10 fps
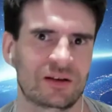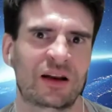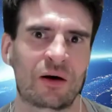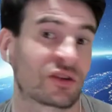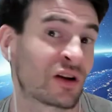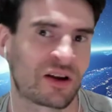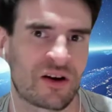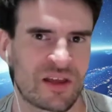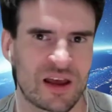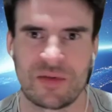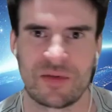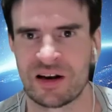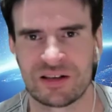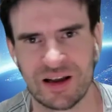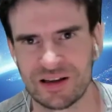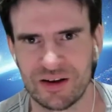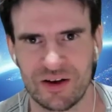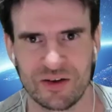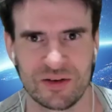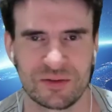I was going to go there, then I decided to
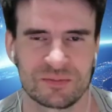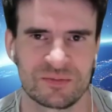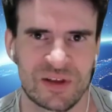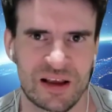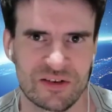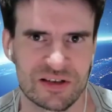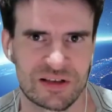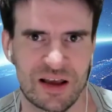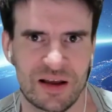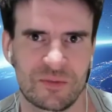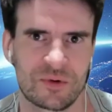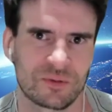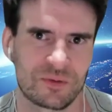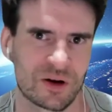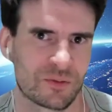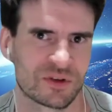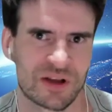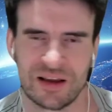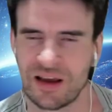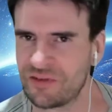go here instead. Was
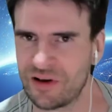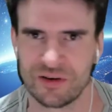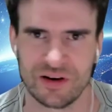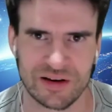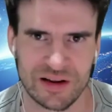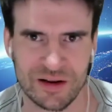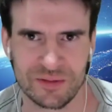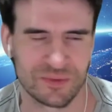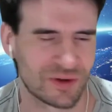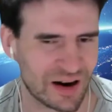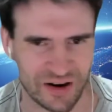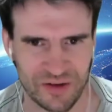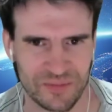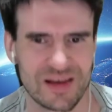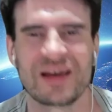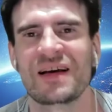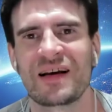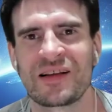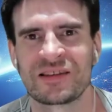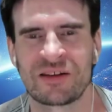that cafe a good idea? I don't know.
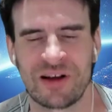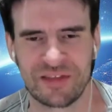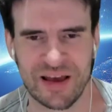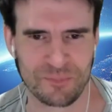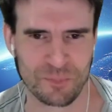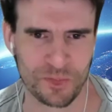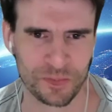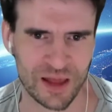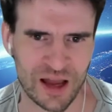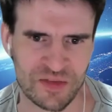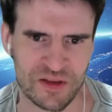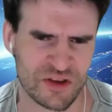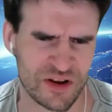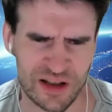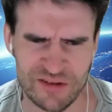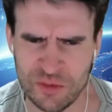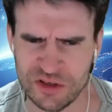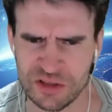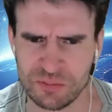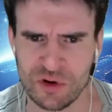Stuff like that. And then the third level,
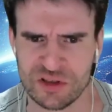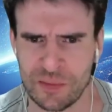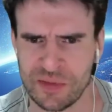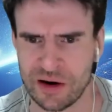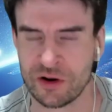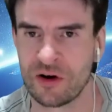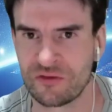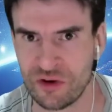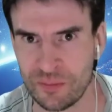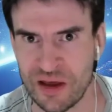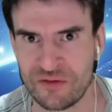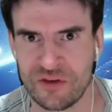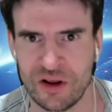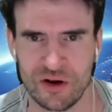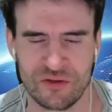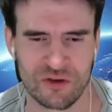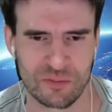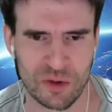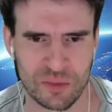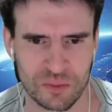which is more something that I got from that video
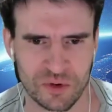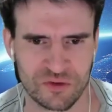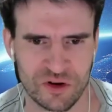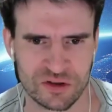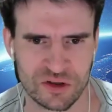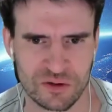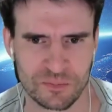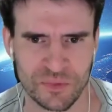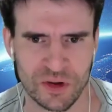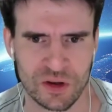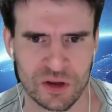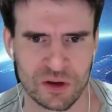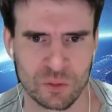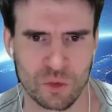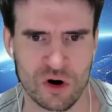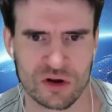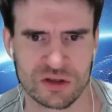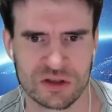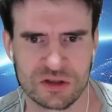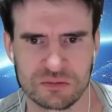from Robin MacPherson,
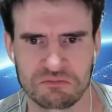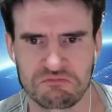was